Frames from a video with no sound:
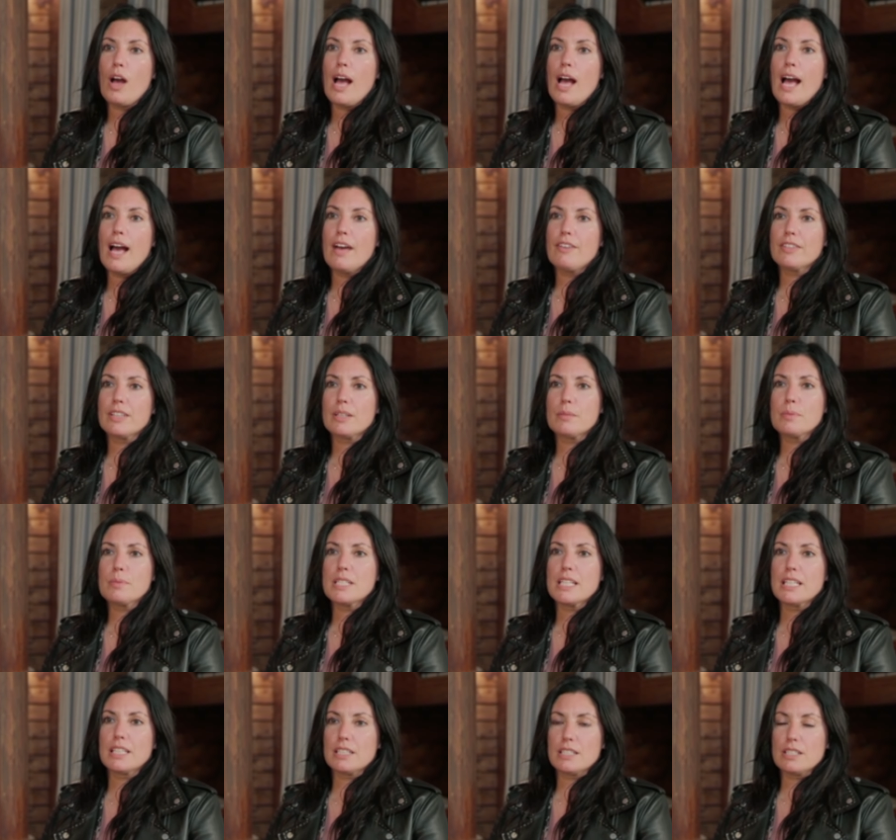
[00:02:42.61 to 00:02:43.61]
having a
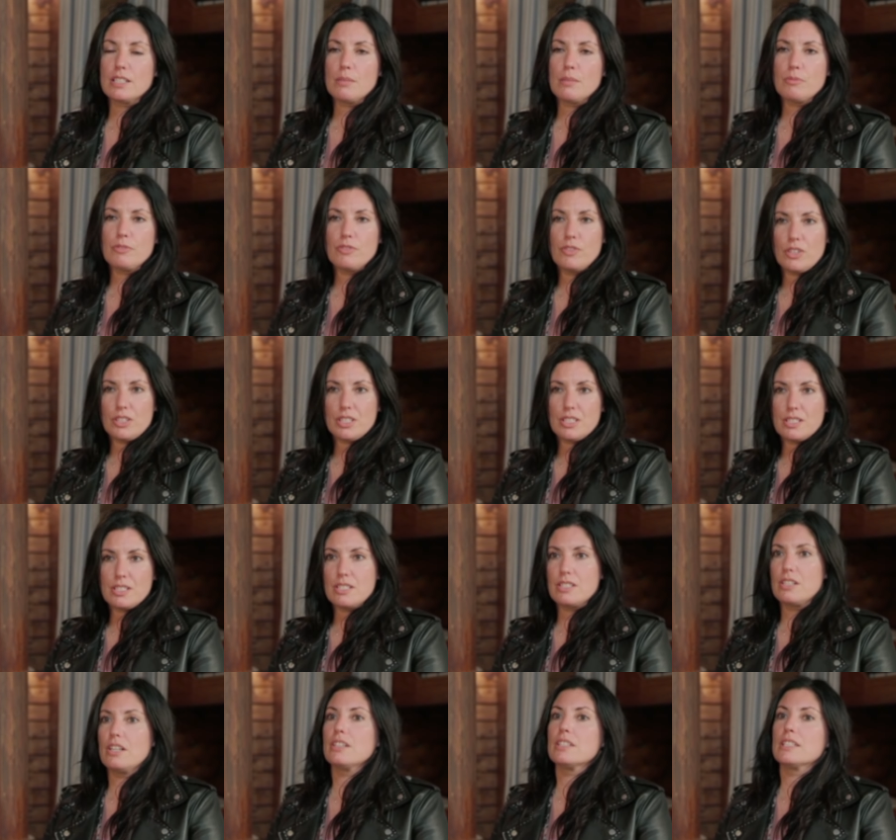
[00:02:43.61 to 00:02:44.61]
particular type of look and
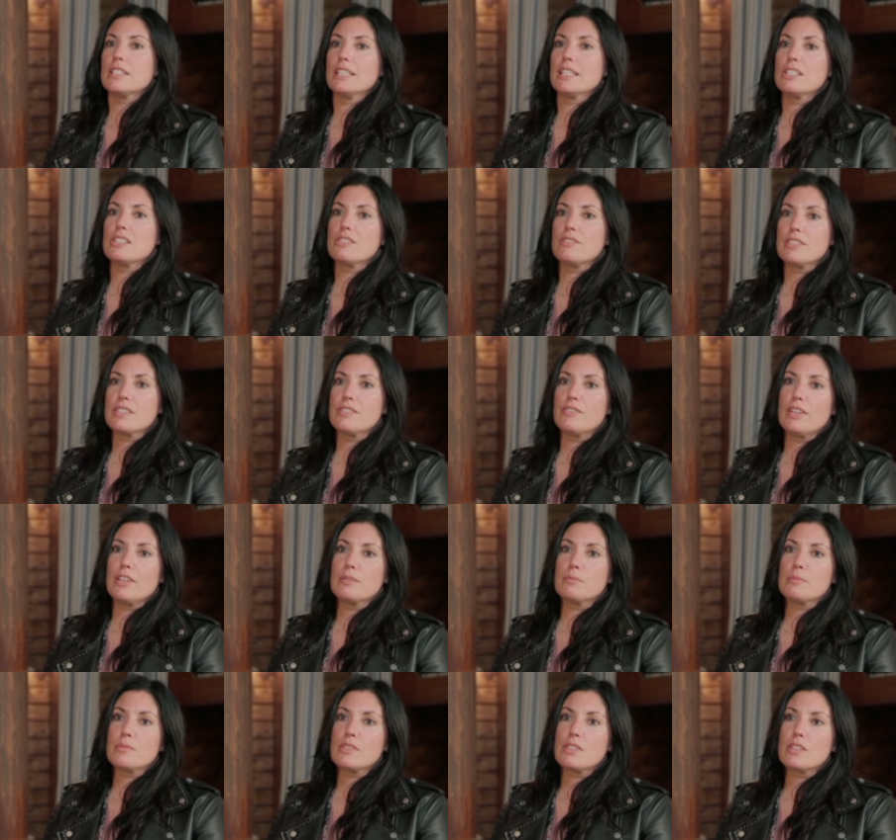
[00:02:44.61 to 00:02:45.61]
style to each of his
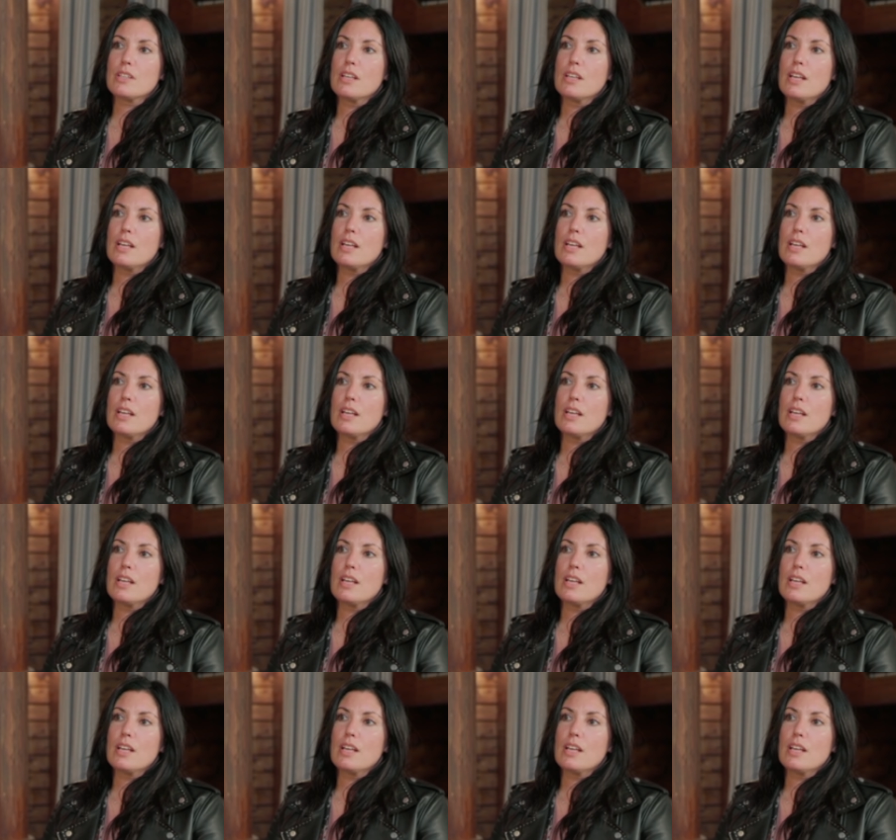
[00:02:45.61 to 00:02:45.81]
films.